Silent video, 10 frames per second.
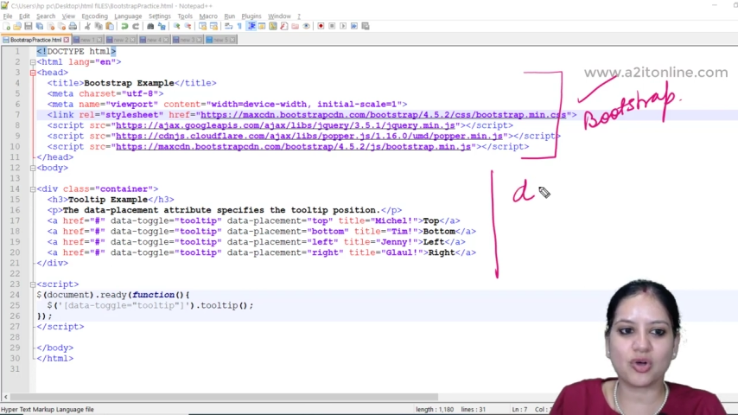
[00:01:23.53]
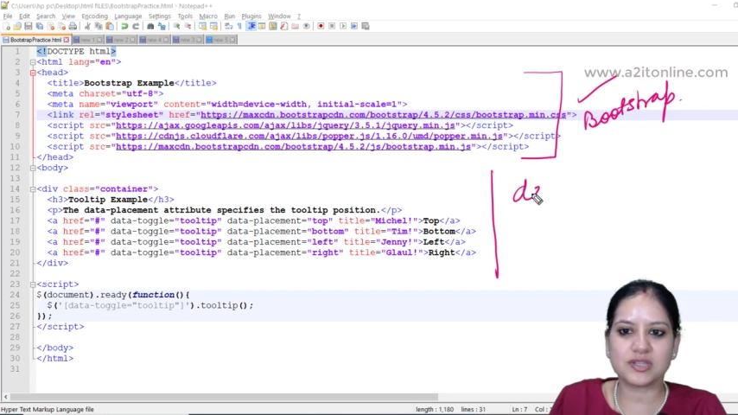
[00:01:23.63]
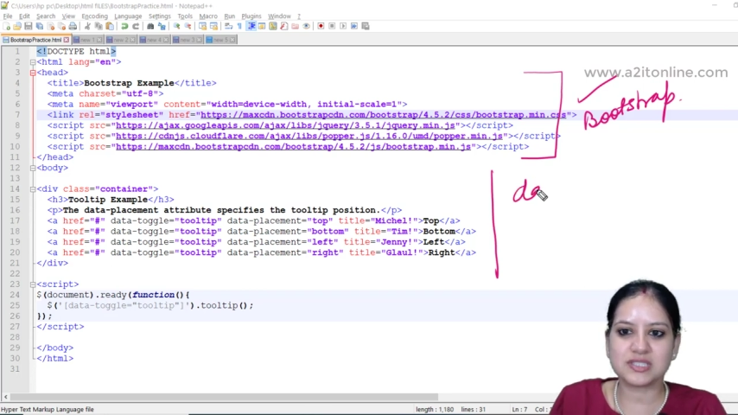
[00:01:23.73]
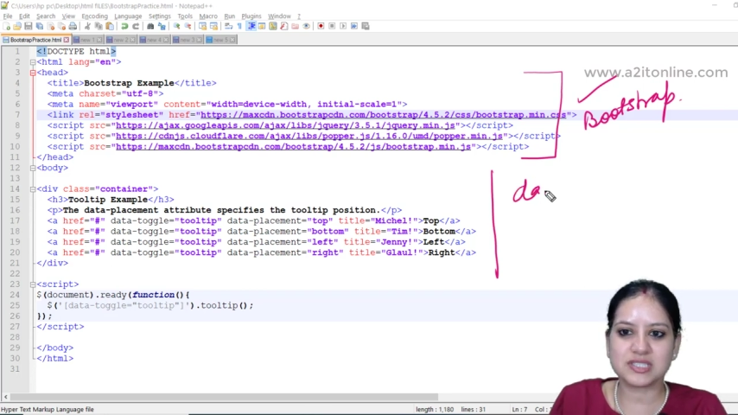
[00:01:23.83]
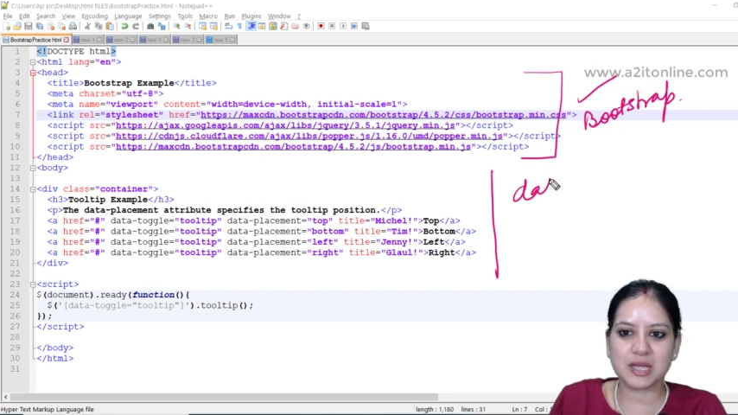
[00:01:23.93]

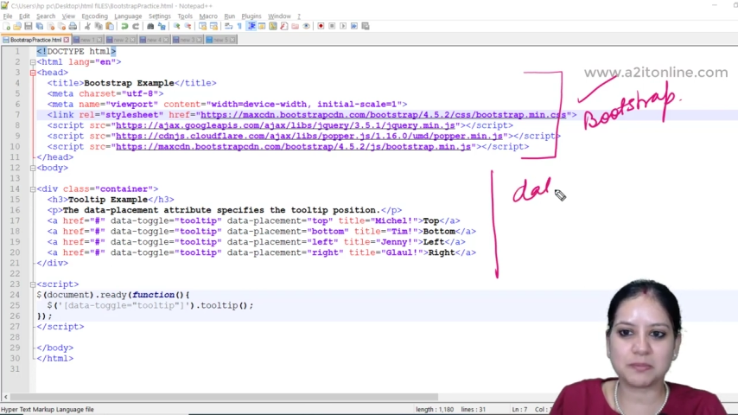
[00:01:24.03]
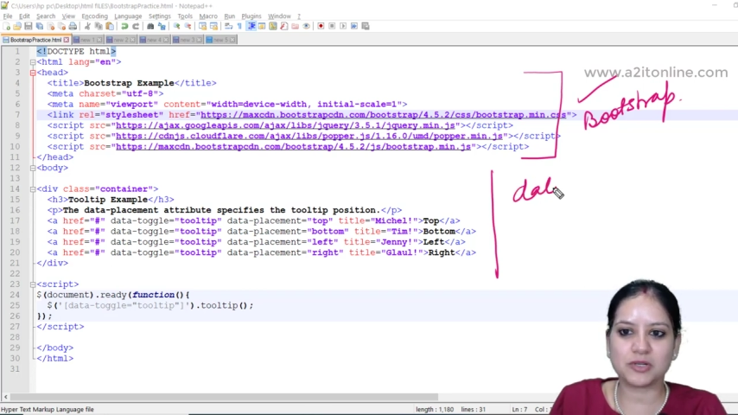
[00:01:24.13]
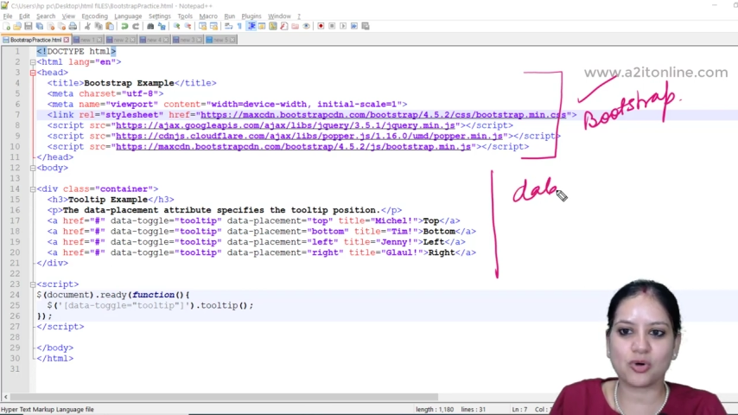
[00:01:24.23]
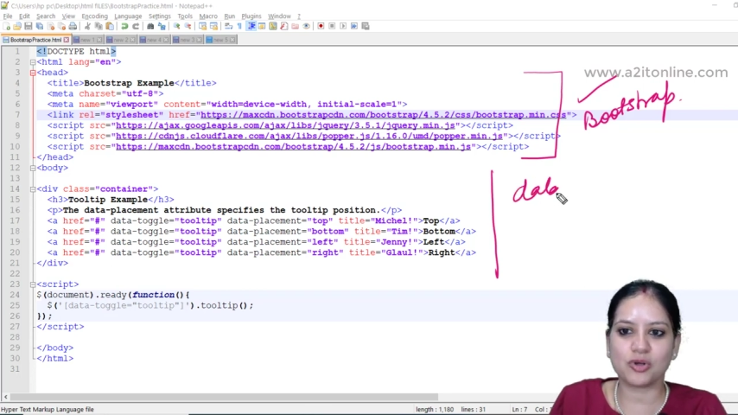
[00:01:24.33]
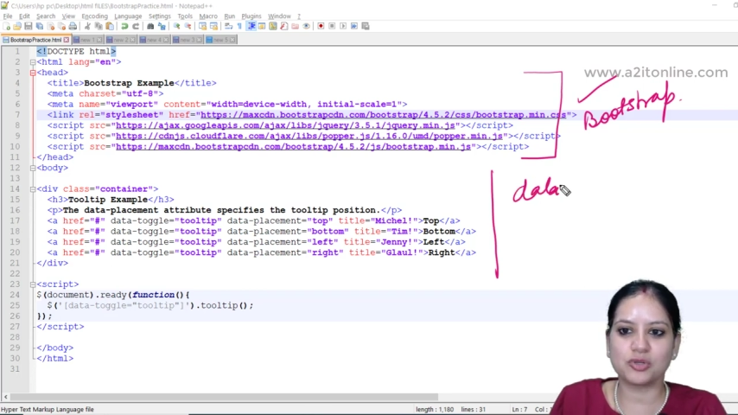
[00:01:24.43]

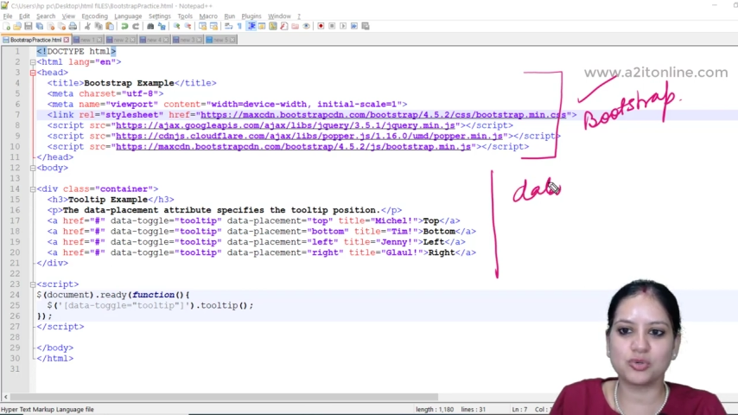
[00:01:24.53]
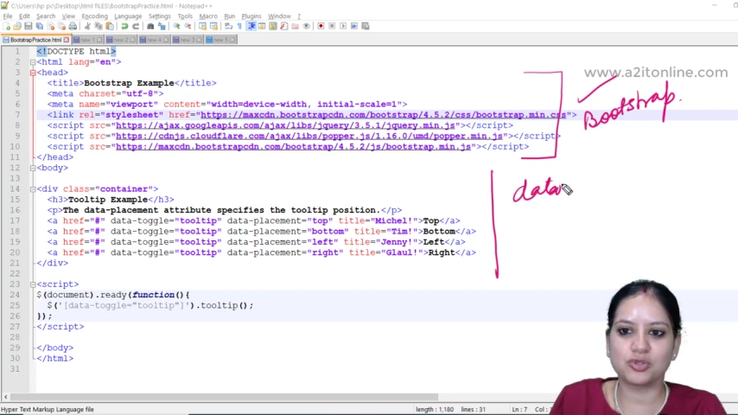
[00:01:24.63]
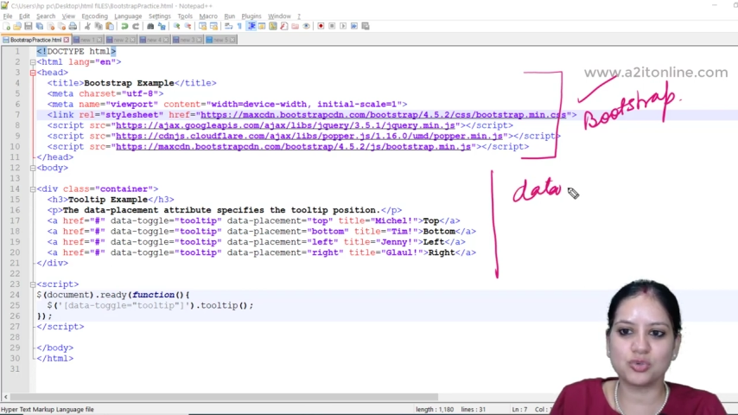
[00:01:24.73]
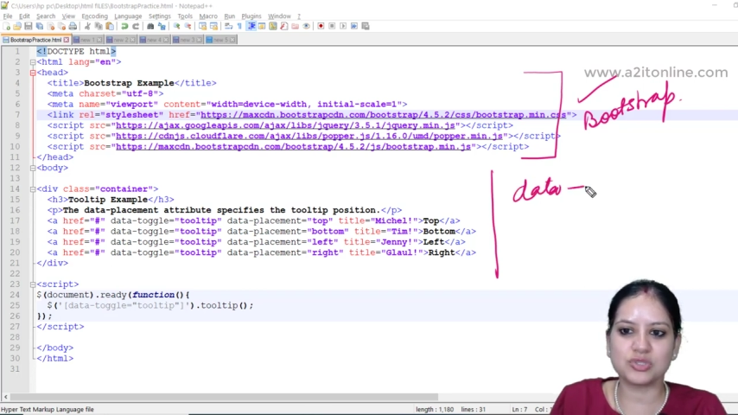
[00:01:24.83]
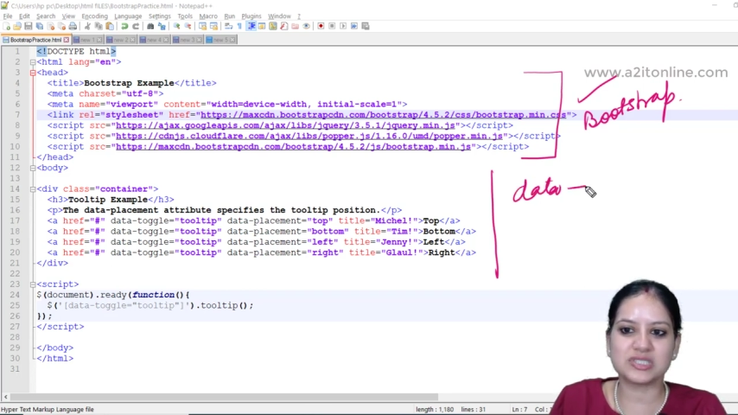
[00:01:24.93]
concept or you
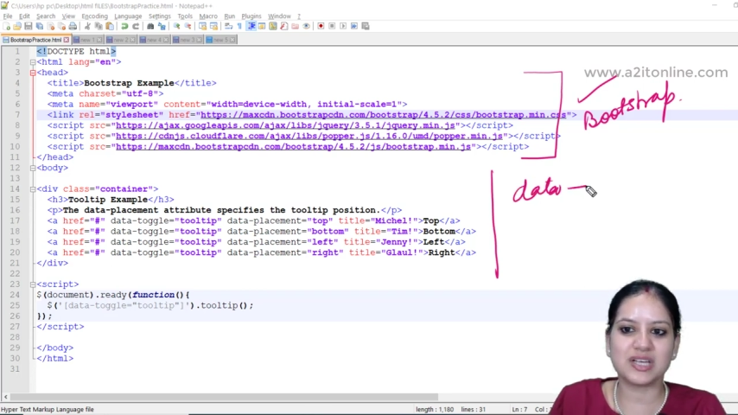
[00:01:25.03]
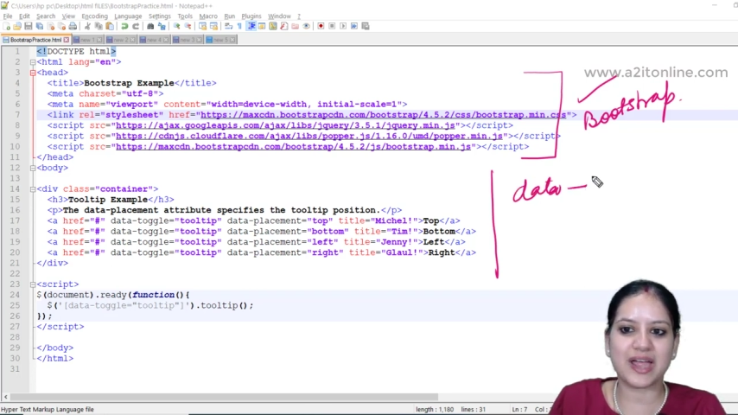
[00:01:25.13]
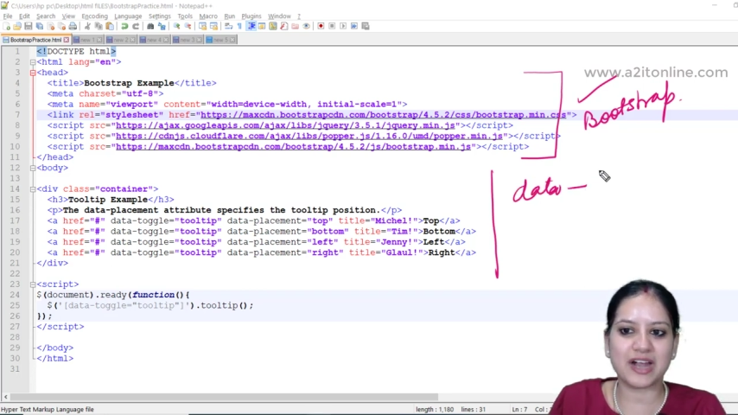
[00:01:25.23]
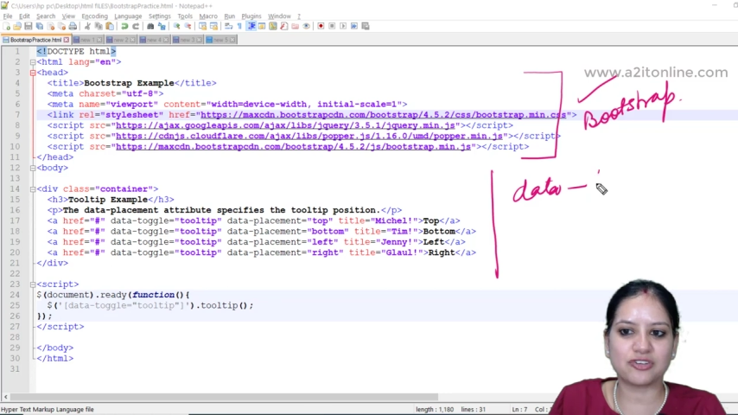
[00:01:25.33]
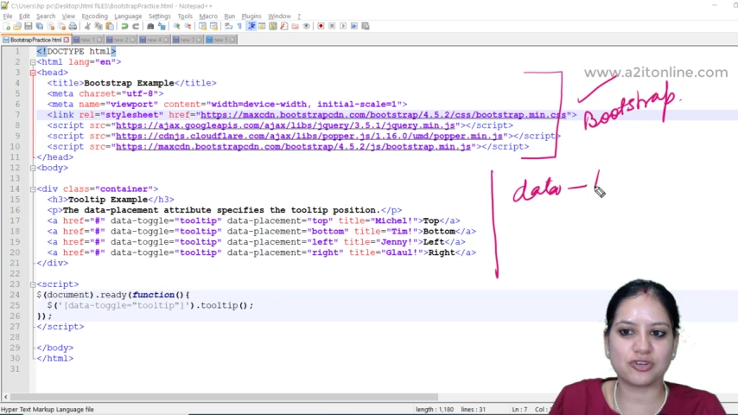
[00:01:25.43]
use
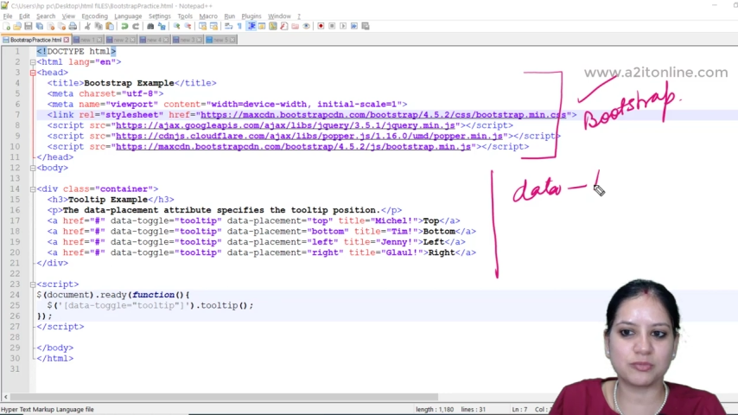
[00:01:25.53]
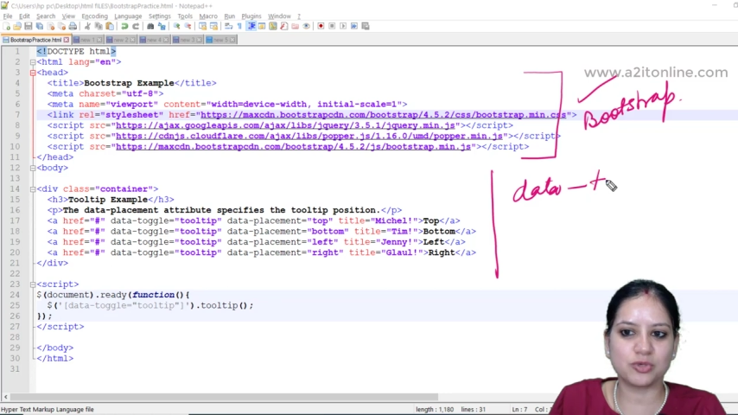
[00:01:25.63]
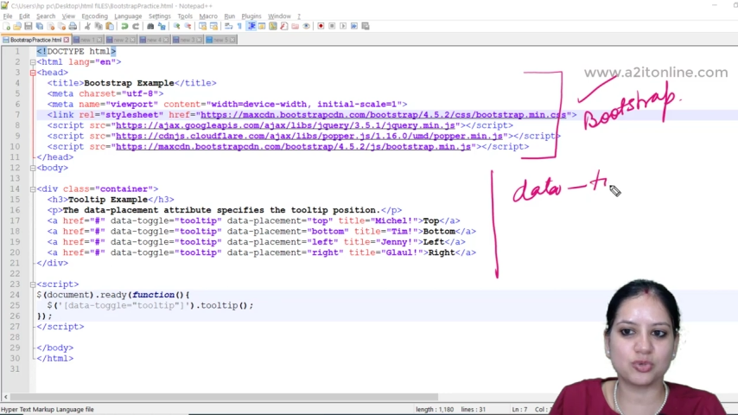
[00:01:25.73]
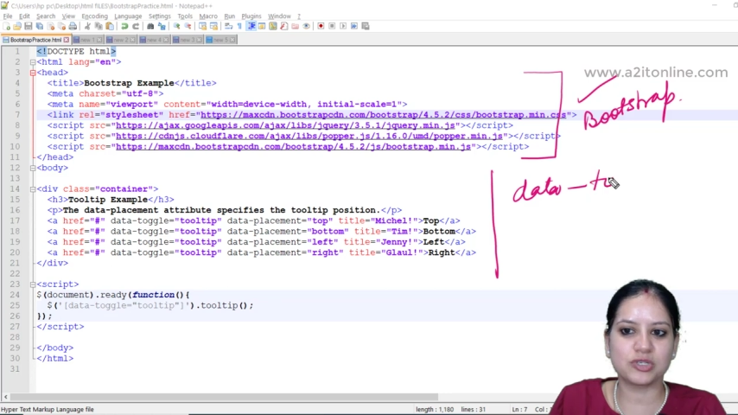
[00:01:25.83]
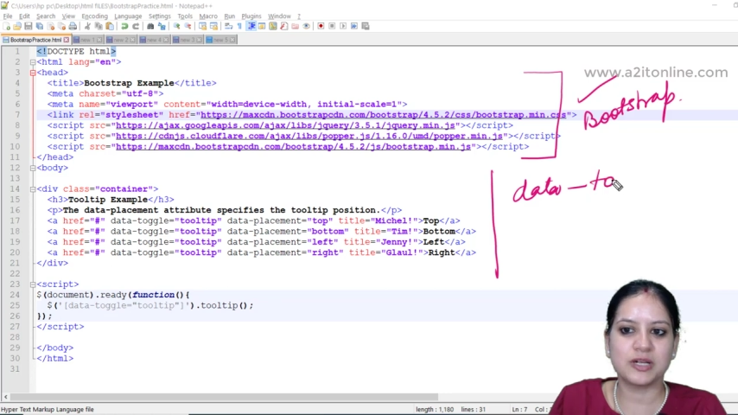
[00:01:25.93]
the
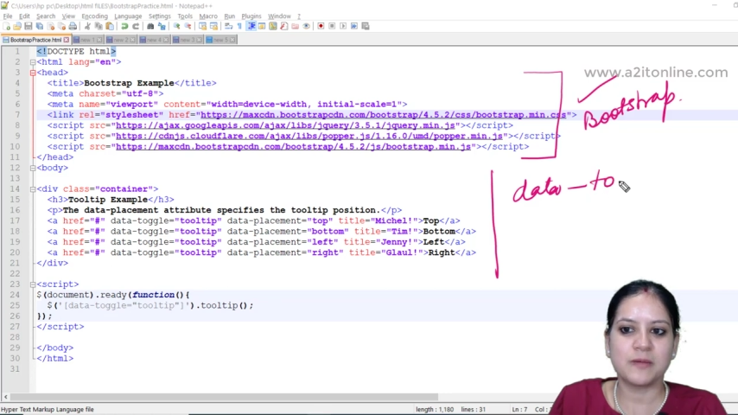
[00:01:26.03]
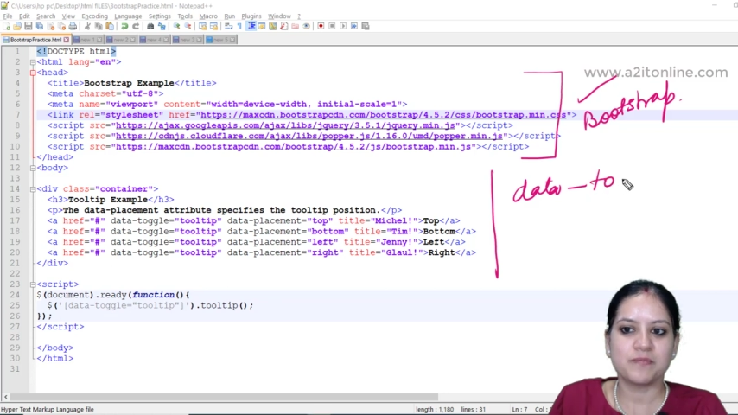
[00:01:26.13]
attribute